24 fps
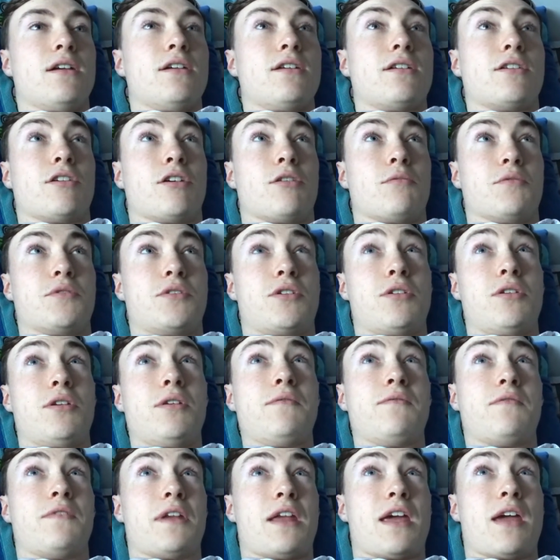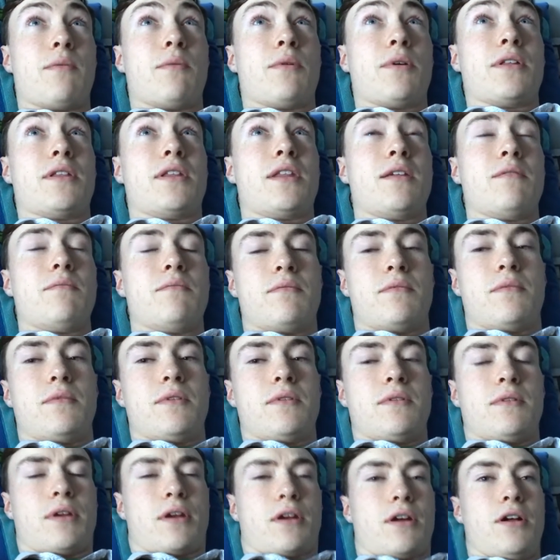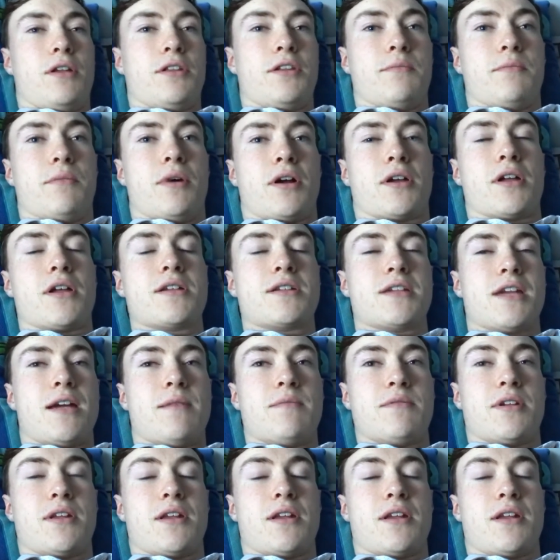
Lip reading: So I was studying for them. I did, they're called the mock exams.